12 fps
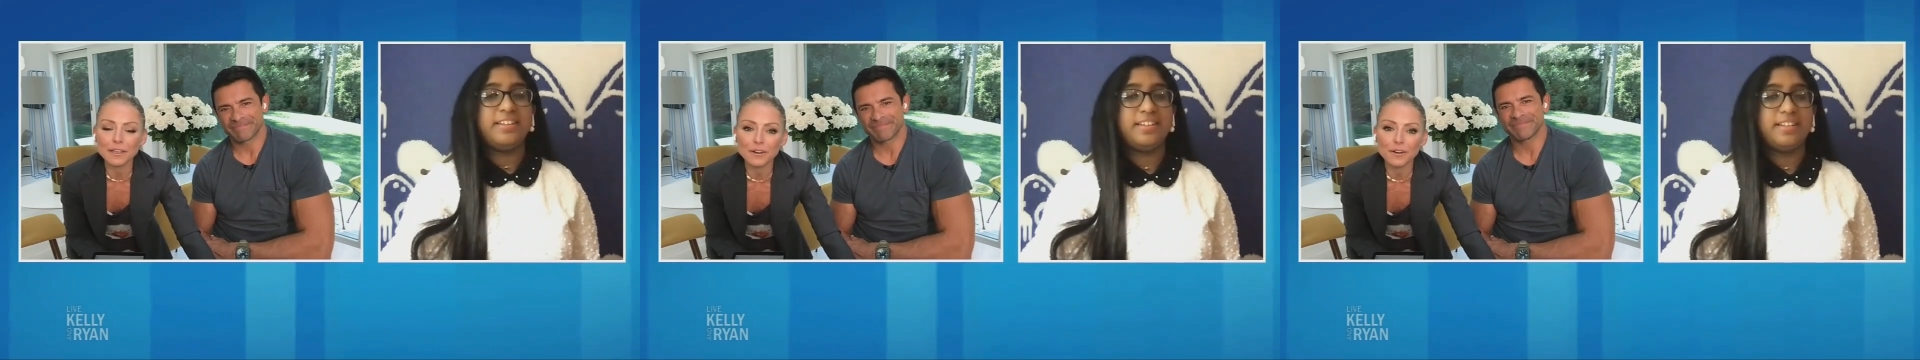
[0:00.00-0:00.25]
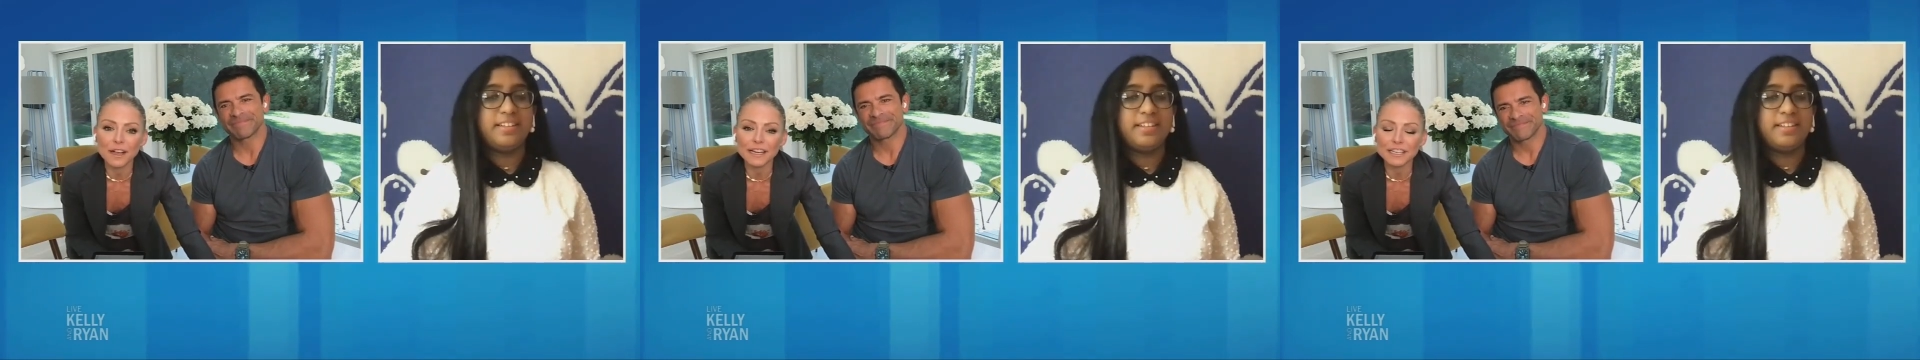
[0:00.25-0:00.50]
Speaker 1: your
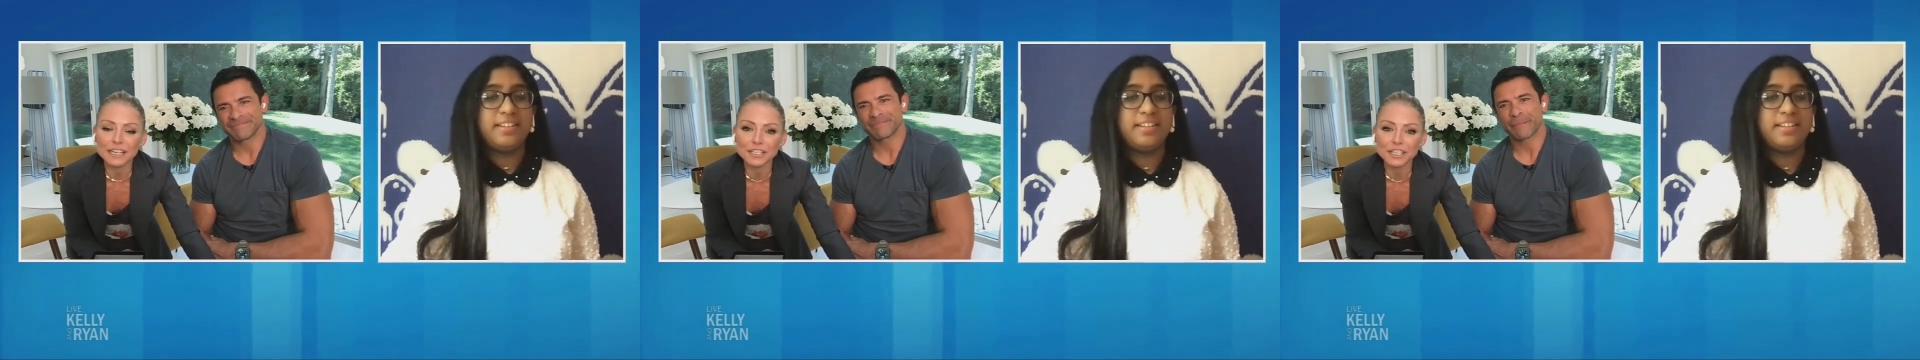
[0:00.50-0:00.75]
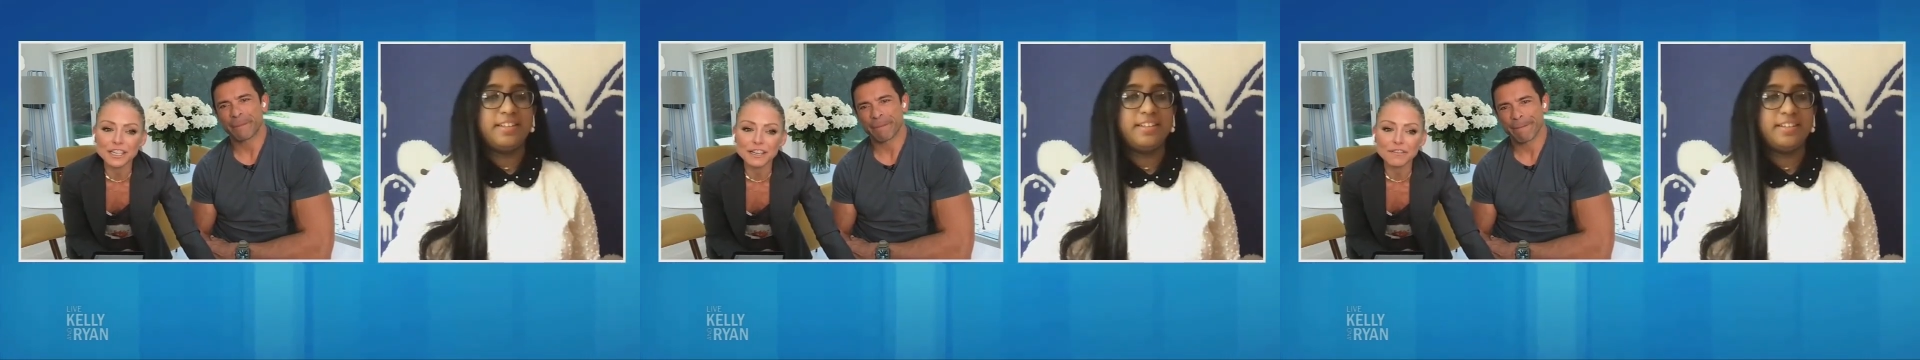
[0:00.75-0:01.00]

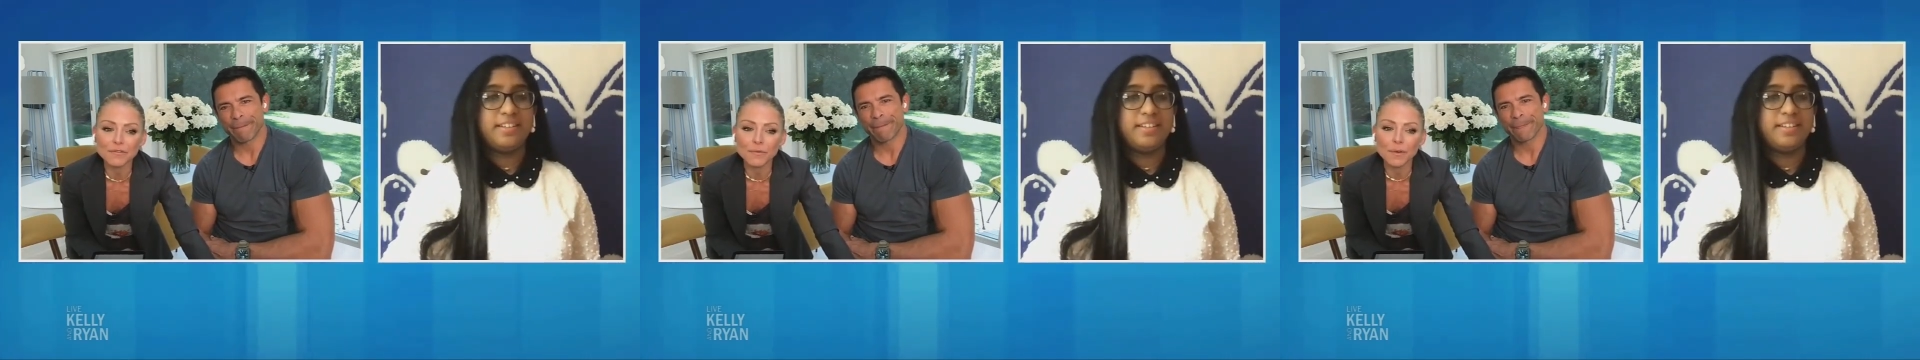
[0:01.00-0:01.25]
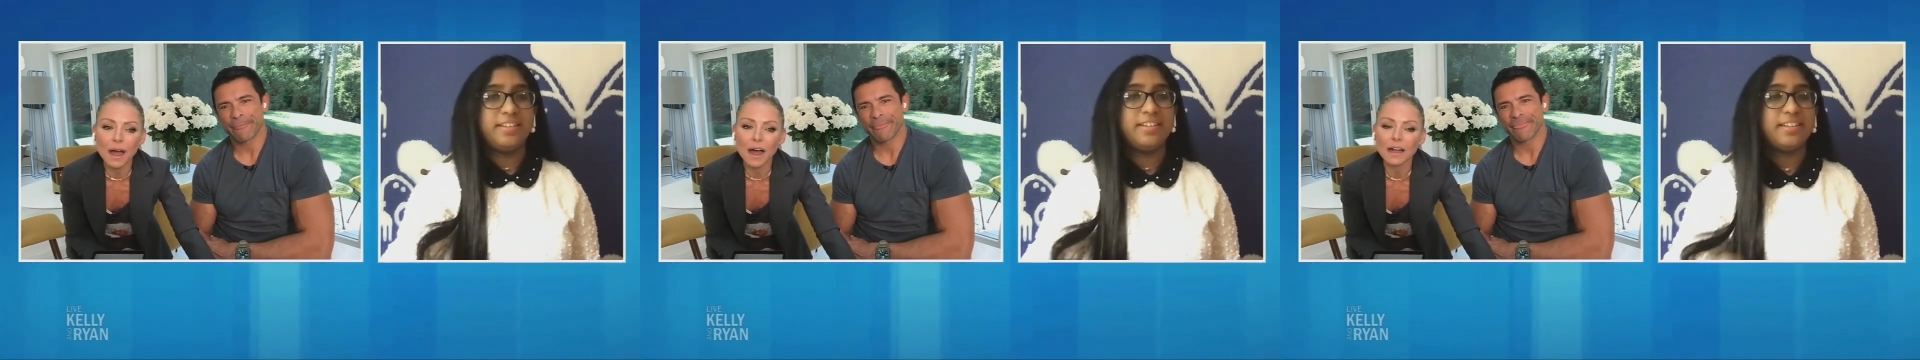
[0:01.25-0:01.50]
initiative,
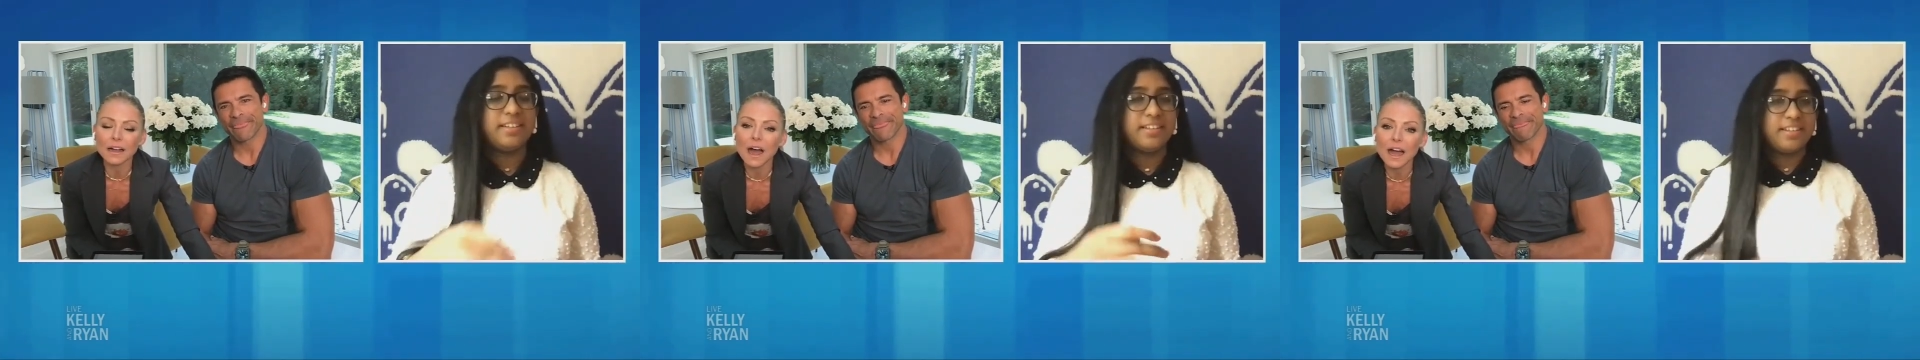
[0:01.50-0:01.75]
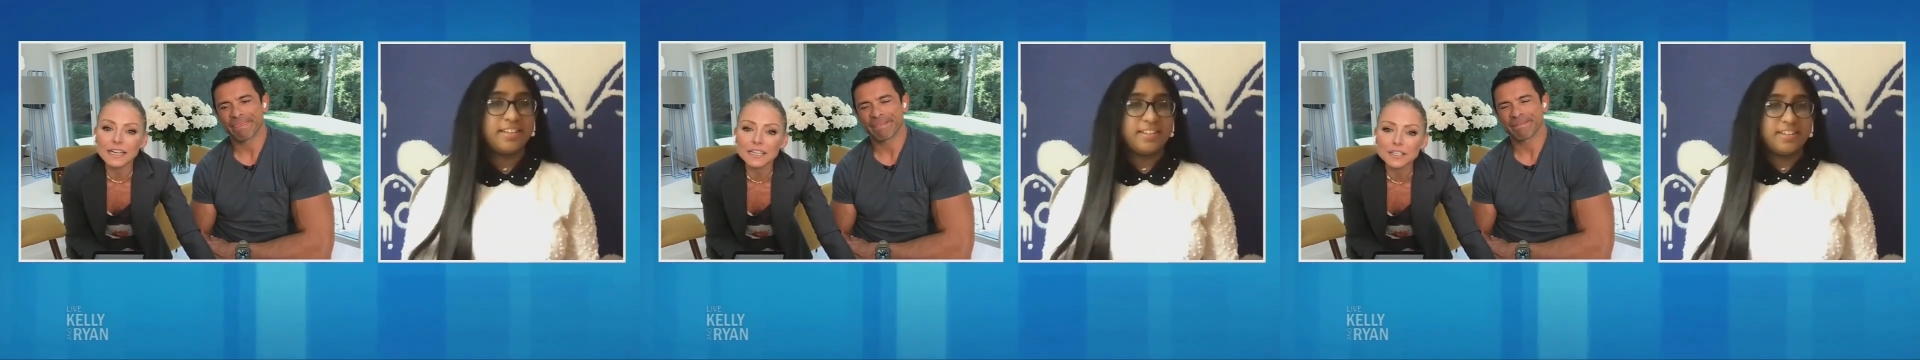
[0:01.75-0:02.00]
uh,
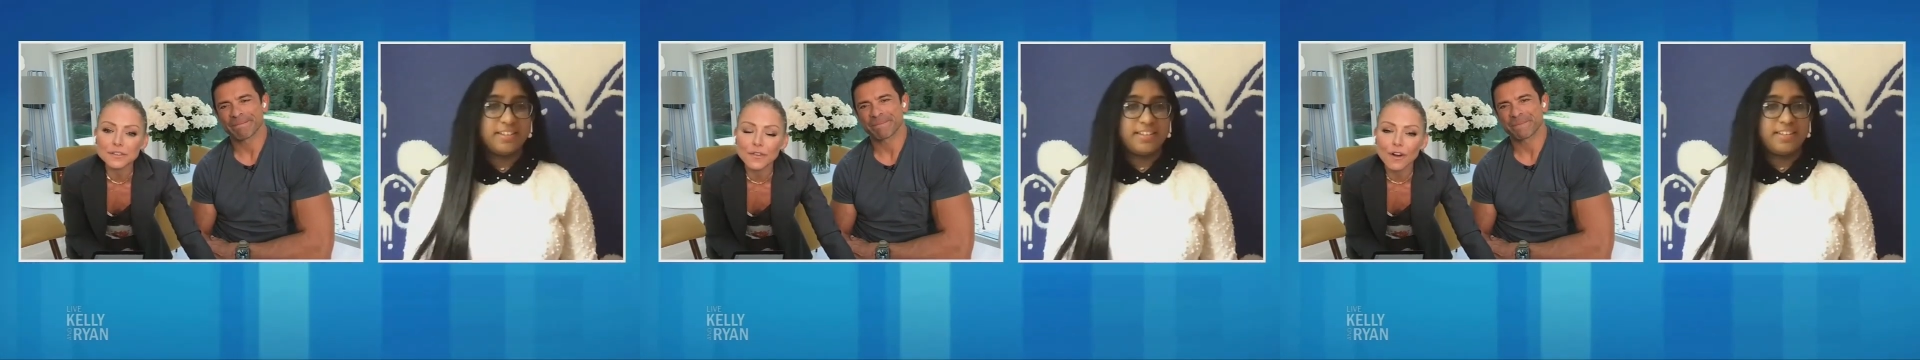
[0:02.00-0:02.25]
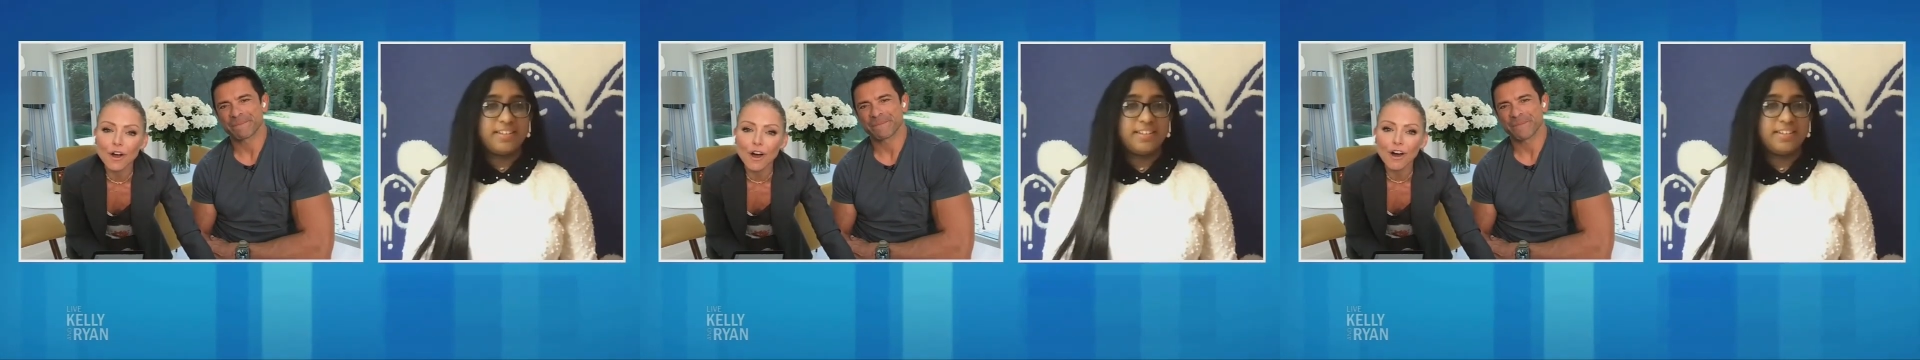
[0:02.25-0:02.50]
Kindness for
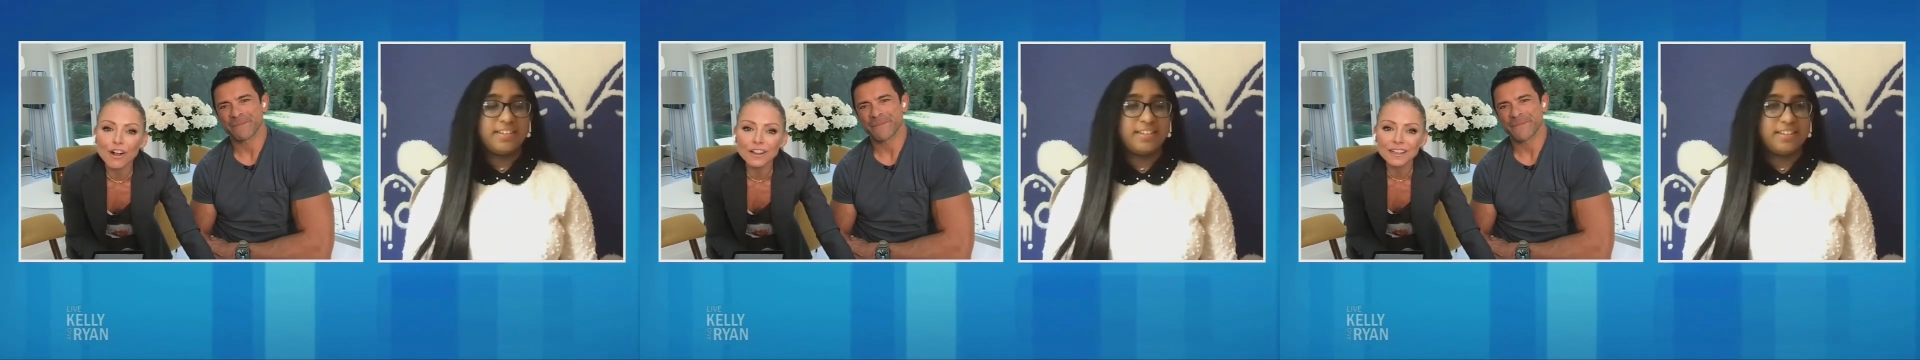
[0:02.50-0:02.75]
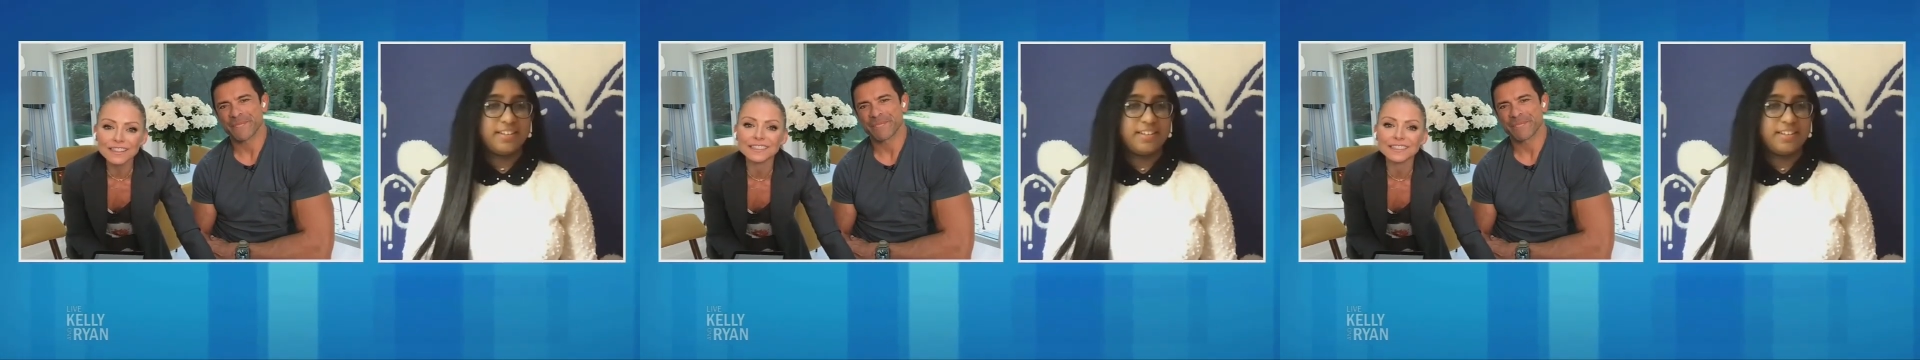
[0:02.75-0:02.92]
All?